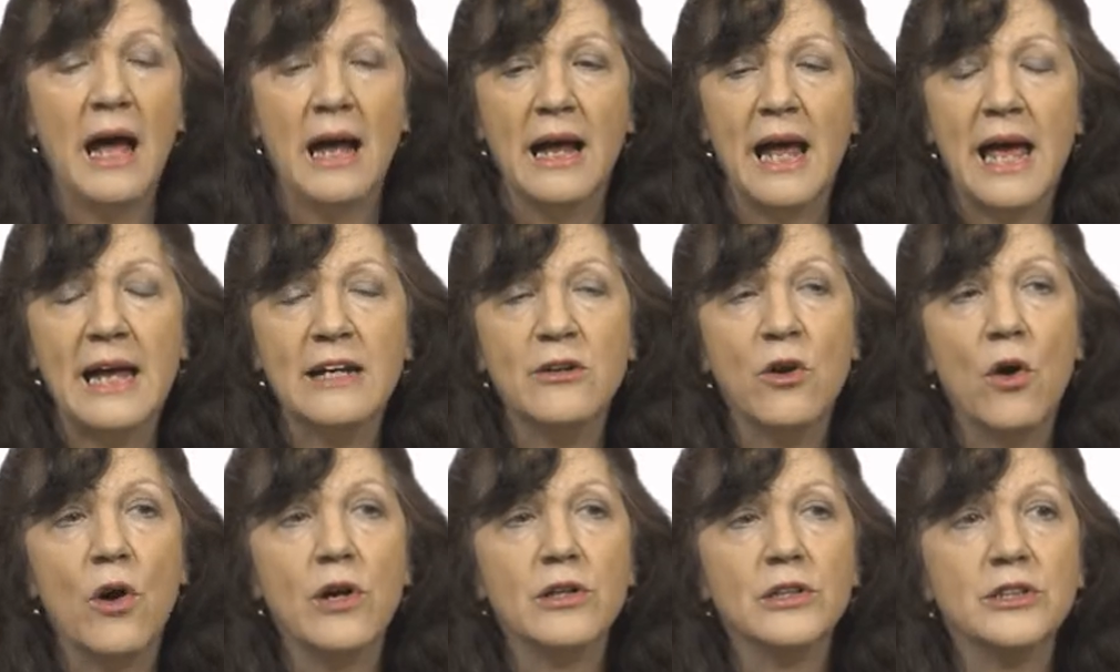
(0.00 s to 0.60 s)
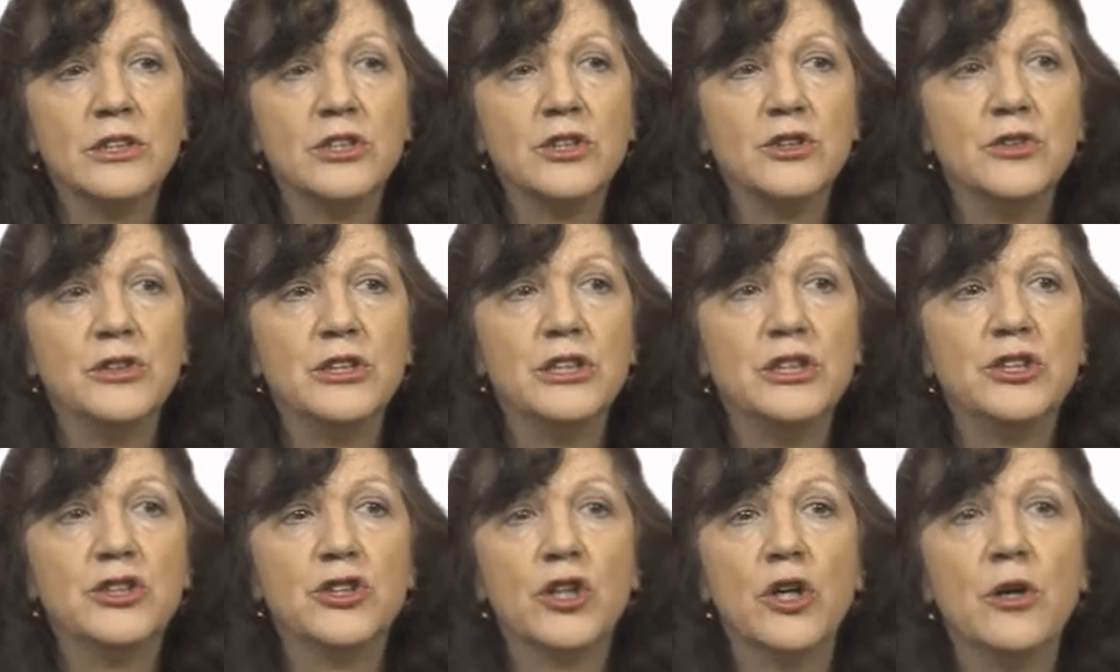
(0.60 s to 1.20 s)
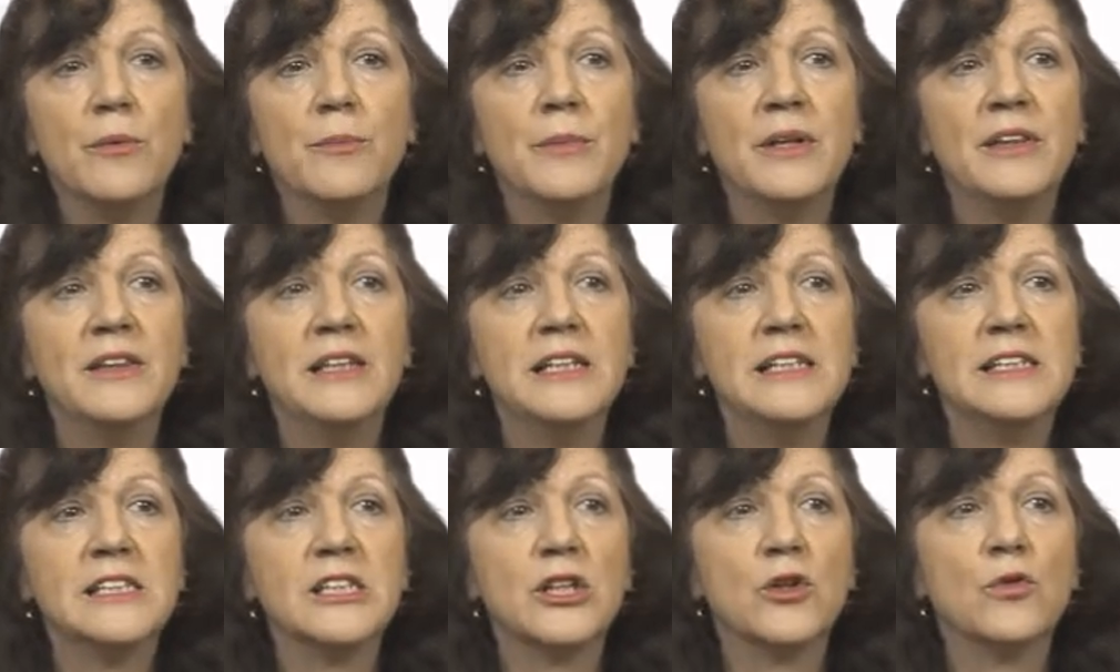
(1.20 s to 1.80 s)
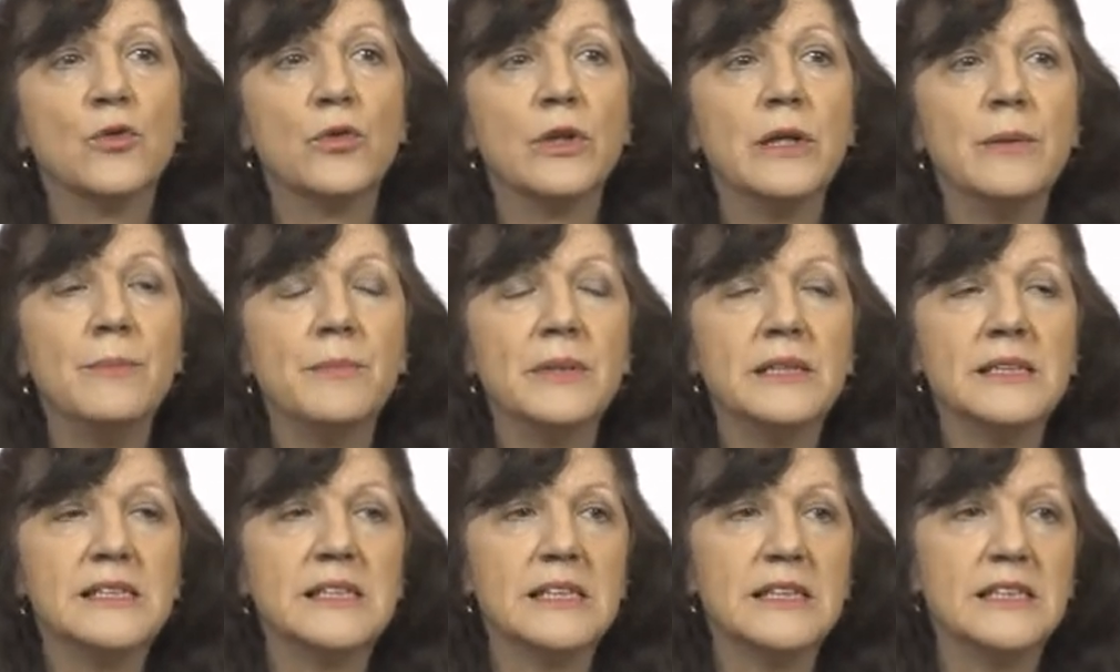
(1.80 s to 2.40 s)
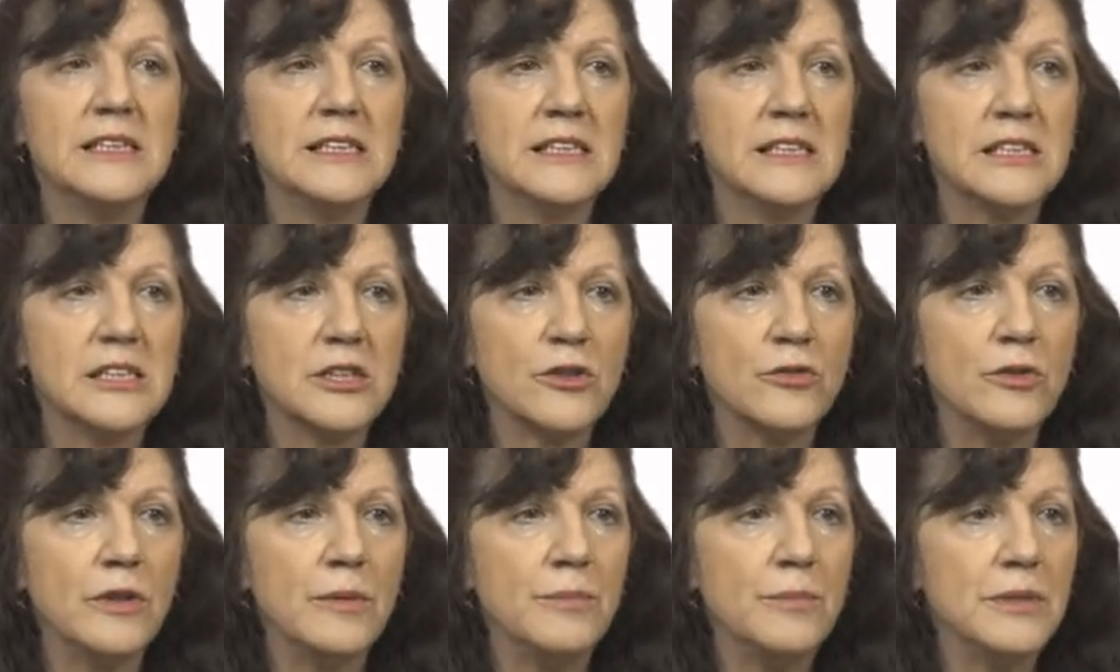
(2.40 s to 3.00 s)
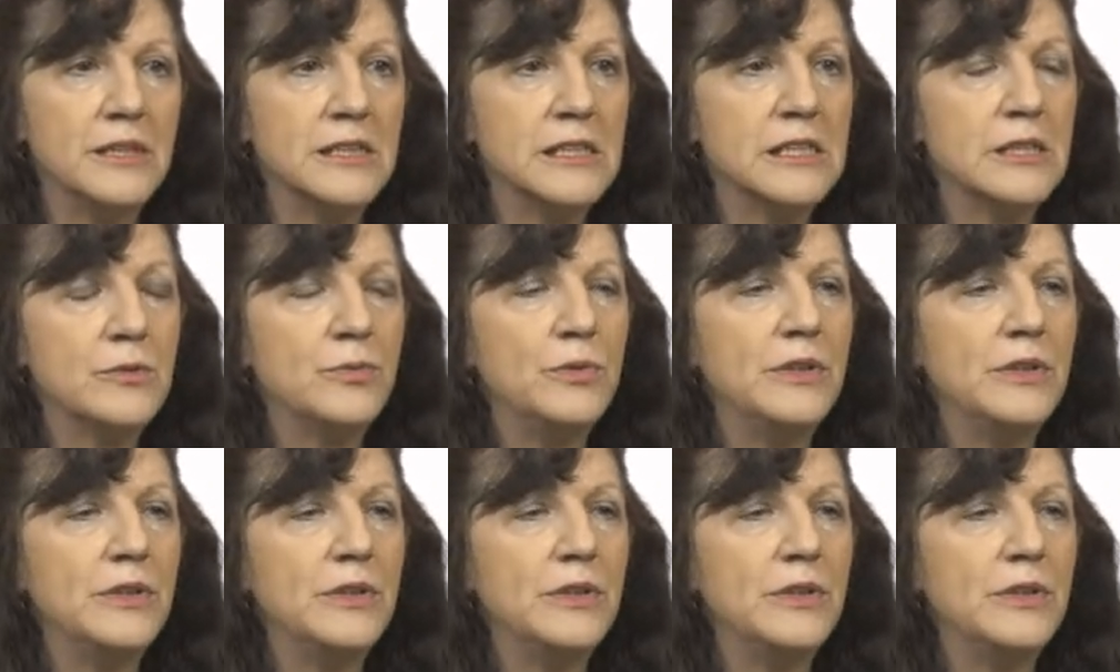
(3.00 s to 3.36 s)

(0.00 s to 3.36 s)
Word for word: In order to determine these agreements and disagreements,